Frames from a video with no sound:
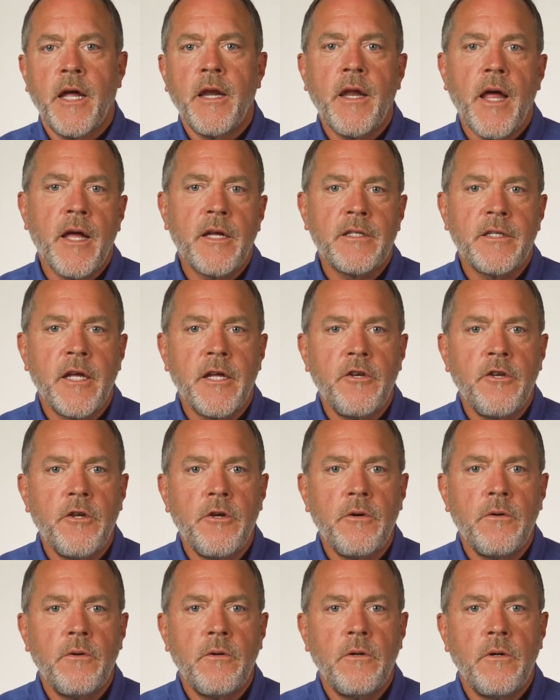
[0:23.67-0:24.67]
and as they
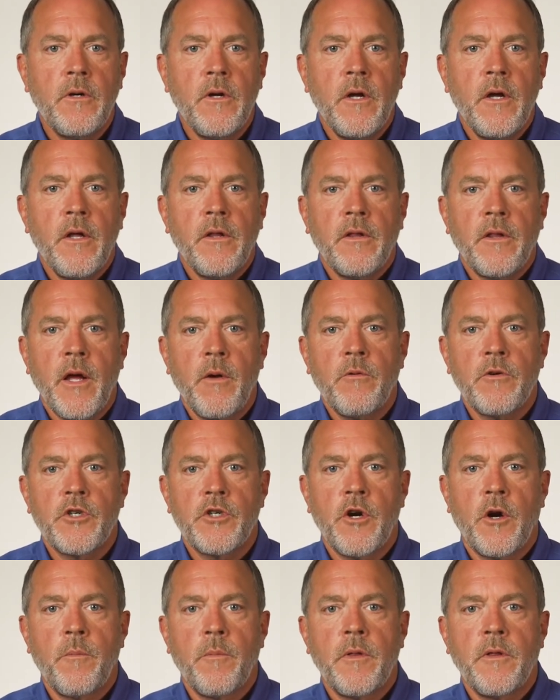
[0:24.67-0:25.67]
do, they will
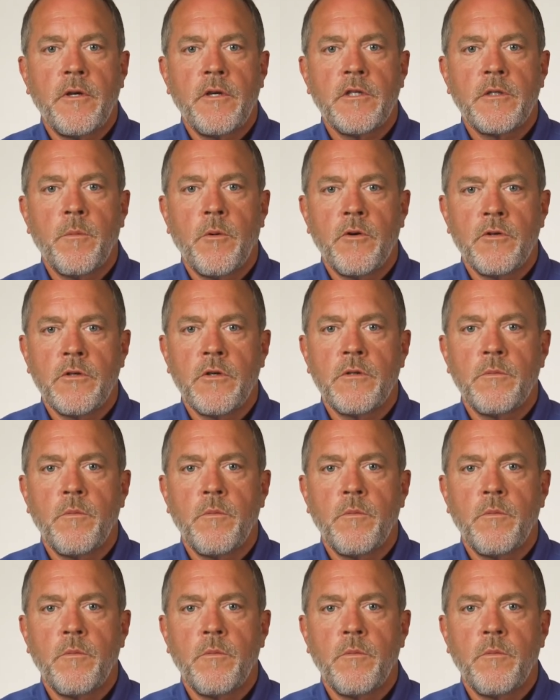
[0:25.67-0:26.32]
sharpen the disposal's